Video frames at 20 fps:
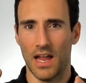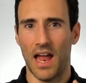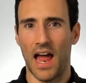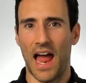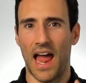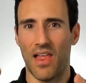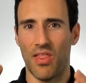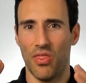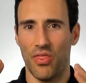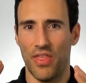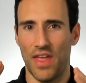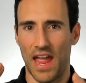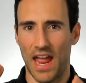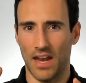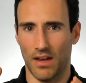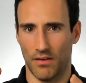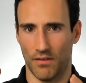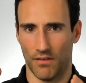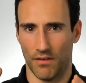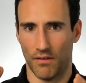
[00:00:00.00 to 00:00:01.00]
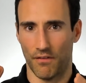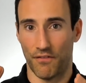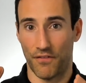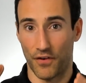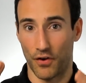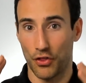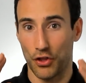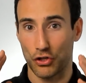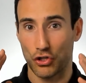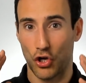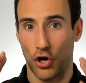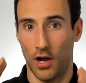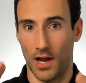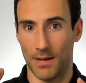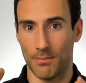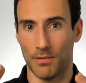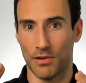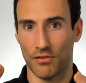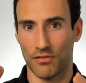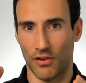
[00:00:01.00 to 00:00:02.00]
And then for the
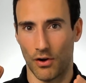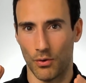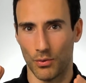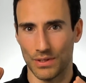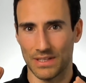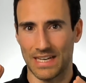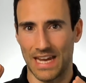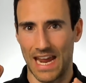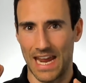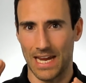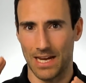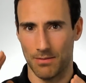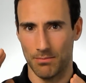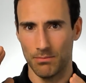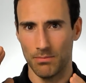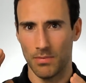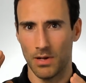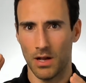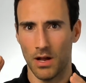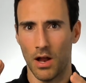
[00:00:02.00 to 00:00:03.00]
time and zone game,